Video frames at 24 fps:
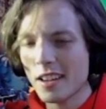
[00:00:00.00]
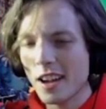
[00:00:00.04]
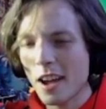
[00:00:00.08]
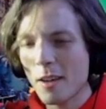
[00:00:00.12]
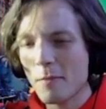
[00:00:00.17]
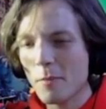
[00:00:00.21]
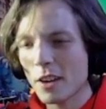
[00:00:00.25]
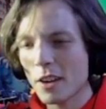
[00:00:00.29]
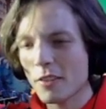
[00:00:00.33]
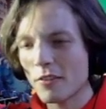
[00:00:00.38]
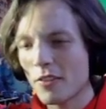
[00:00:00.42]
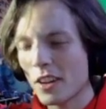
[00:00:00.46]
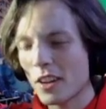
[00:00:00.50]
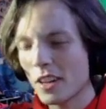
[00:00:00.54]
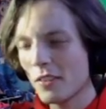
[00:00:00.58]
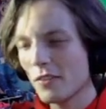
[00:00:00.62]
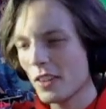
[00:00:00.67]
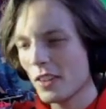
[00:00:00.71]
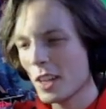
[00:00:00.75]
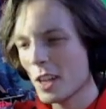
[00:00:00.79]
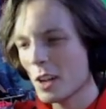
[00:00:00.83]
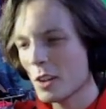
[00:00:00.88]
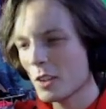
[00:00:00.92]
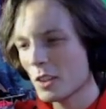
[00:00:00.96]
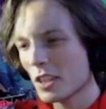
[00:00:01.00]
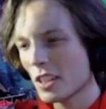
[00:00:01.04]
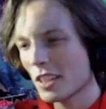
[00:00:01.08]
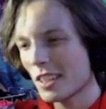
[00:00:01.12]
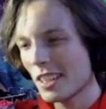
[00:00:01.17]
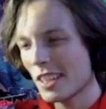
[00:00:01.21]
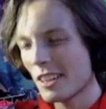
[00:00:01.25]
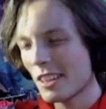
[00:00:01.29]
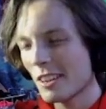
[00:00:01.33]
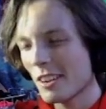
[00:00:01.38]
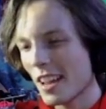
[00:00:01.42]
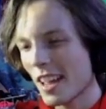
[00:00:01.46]
I make funny videos on
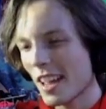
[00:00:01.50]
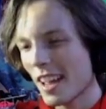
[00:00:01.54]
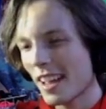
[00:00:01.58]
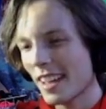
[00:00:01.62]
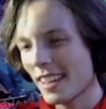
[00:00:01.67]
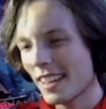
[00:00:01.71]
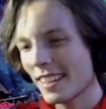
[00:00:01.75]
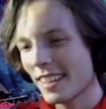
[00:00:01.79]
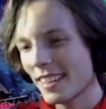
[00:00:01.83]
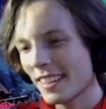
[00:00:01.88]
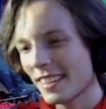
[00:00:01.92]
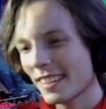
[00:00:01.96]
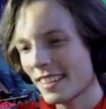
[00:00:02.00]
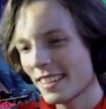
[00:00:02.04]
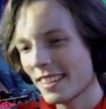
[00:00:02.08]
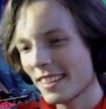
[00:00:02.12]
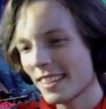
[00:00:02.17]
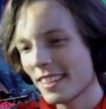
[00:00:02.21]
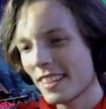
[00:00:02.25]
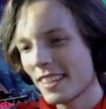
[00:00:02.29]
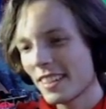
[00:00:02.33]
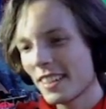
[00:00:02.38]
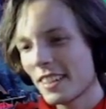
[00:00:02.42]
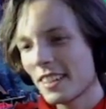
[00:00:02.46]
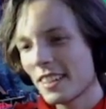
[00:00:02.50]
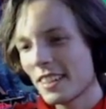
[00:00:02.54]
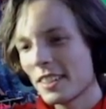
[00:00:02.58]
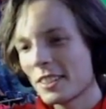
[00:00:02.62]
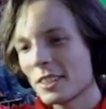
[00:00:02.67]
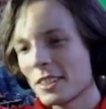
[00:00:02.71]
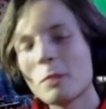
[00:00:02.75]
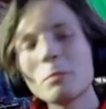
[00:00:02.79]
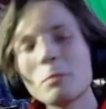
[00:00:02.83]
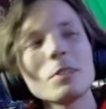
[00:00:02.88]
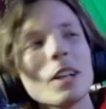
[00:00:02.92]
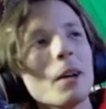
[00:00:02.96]
the internet
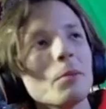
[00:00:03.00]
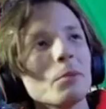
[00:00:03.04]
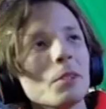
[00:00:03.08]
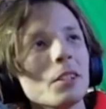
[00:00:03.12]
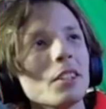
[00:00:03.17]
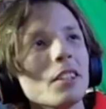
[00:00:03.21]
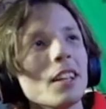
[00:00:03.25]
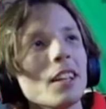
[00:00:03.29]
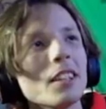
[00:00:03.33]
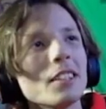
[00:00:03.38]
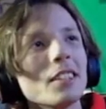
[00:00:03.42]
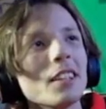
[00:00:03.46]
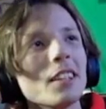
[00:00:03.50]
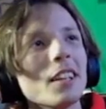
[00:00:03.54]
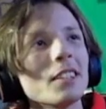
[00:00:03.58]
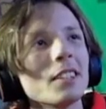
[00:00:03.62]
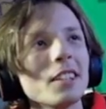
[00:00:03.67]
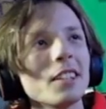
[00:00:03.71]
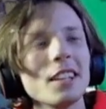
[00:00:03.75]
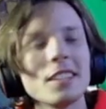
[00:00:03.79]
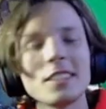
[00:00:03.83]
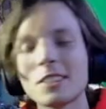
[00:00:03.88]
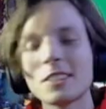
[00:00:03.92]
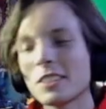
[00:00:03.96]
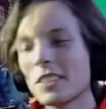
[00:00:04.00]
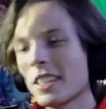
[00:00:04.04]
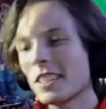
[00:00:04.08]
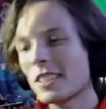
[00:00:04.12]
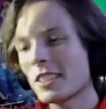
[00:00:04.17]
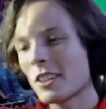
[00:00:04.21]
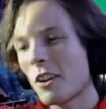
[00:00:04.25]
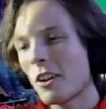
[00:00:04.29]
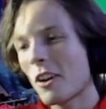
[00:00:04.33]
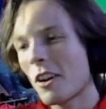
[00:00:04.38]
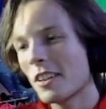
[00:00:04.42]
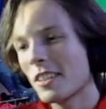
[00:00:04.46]
sometimes it's, it's it's it's it's
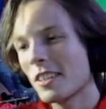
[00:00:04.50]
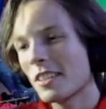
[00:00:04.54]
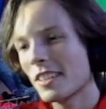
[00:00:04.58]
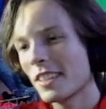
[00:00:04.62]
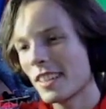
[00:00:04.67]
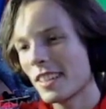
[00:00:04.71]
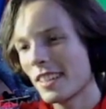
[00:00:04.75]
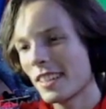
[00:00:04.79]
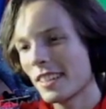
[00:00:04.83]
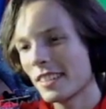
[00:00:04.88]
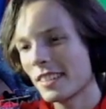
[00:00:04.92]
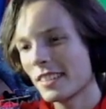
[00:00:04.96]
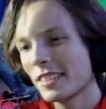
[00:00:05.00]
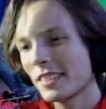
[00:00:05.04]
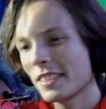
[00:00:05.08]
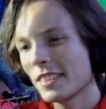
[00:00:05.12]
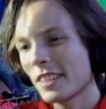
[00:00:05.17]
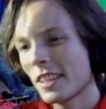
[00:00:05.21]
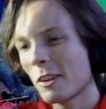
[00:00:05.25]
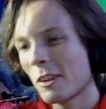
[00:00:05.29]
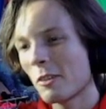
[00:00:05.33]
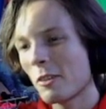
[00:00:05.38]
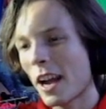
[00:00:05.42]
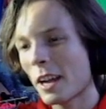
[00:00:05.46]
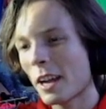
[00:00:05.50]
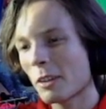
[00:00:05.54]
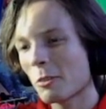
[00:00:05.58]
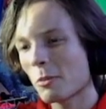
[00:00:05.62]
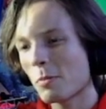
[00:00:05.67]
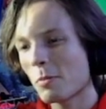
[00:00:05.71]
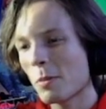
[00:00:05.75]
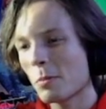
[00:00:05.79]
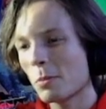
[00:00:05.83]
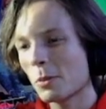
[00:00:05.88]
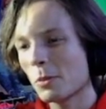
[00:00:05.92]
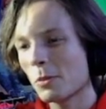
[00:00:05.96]
hard to interact with
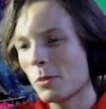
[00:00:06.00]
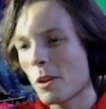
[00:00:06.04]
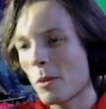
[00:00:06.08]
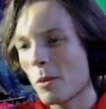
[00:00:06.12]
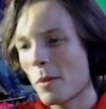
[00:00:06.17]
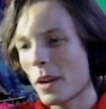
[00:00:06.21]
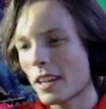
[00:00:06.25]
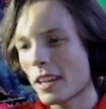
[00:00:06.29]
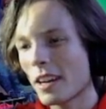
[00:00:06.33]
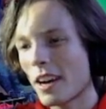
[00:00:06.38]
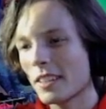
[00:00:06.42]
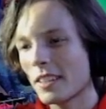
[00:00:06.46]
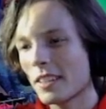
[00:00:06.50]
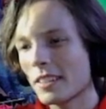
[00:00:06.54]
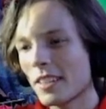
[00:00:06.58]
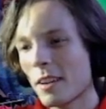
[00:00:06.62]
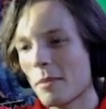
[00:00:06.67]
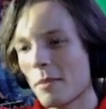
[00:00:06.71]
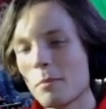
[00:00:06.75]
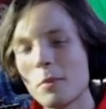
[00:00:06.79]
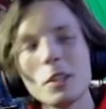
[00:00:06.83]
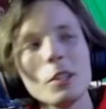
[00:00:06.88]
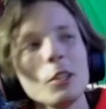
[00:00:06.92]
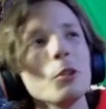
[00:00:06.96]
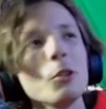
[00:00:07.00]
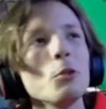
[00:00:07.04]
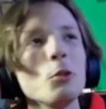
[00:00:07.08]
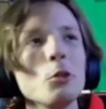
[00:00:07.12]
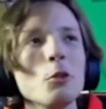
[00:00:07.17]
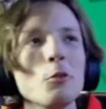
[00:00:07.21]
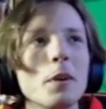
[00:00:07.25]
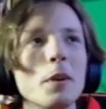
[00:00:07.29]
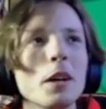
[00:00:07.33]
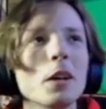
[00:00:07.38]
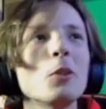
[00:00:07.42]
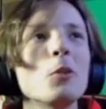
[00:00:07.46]
people who know my content. But you you've
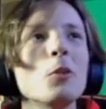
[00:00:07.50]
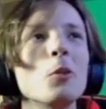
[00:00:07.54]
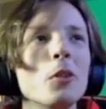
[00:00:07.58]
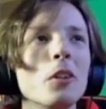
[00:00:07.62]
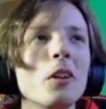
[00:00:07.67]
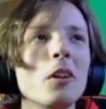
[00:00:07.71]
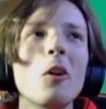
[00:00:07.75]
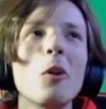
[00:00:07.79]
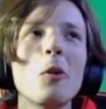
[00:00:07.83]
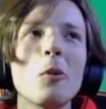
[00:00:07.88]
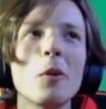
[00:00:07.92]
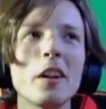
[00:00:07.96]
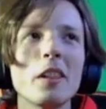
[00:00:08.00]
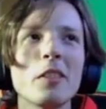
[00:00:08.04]
been cool the whole way